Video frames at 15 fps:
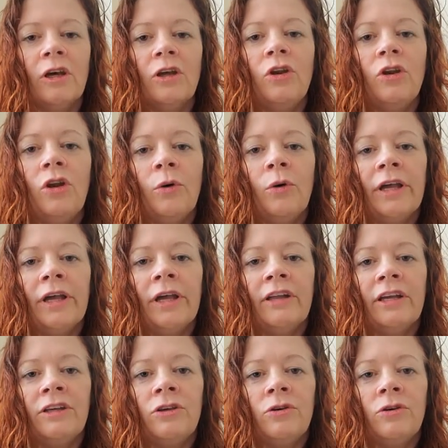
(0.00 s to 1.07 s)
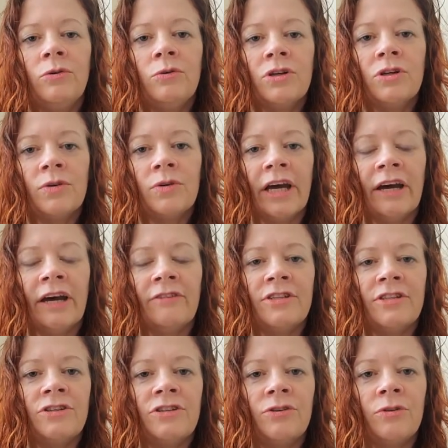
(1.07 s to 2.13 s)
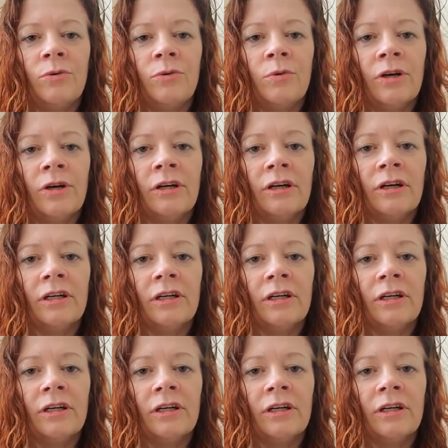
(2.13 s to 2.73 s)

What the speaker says: knowing that you don't have to do the work.